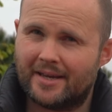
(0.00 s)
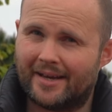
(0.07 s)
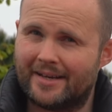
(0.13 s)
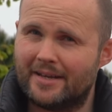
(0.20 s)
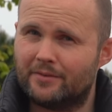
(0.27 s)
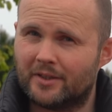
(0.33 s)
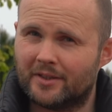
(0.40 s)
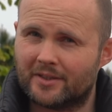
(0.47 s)

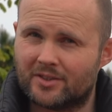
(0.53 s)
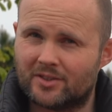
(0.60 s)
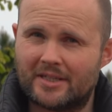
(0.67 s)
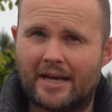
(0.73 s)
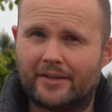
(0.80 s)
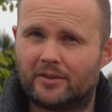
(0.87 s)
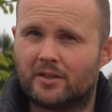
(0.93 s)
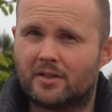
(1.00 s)
And even on the
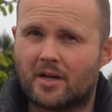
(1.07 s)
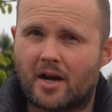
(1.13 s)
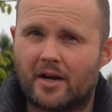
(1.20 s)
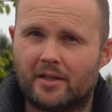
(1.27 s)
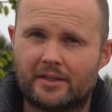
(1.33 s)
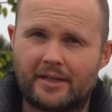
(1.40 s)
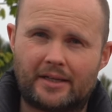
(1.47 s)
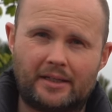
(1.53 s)
standard car,
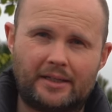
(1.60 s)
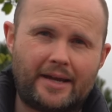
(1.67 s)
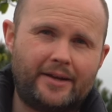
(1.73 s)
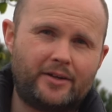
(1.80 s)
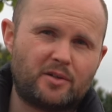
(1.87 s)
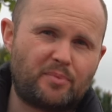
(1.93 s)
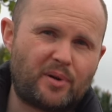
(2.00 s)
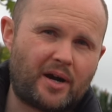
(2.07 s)
you'll get a
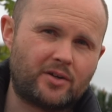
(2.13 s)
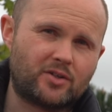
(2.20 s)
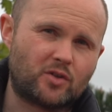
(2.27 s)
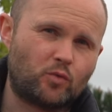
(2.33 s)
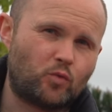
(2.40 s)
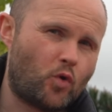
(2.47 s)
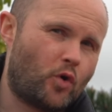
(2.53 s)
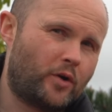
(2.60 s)
lane
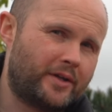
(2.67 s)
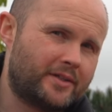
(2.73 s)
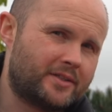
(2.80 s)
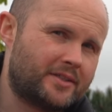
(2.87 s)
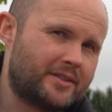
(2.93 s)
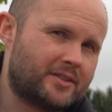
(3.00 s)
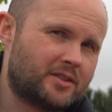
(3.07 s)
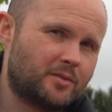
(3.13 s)
departure warning
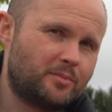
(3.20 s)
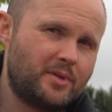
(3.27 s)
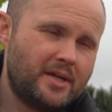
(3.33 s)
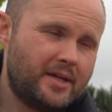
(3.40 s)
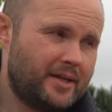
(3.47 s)
system.